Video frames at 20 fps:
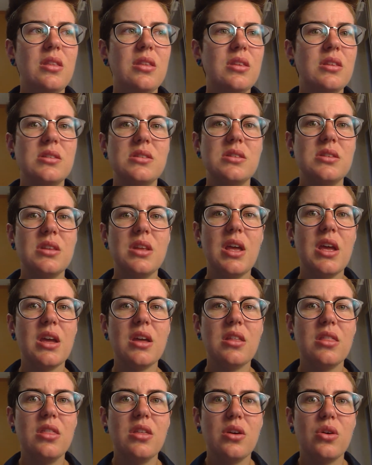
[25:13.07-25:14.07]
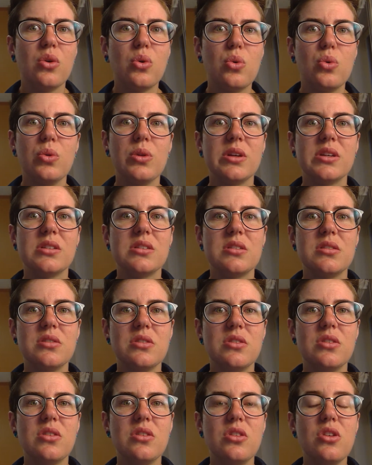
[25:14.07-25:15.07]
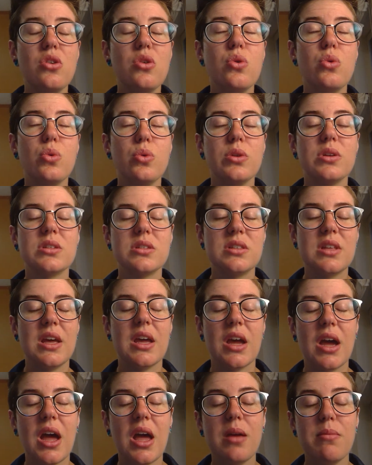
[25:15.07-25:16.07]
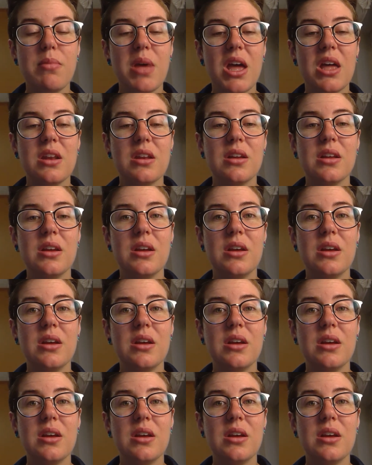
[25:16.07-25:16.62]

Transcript: this is like the coolest, the coolest thing. I met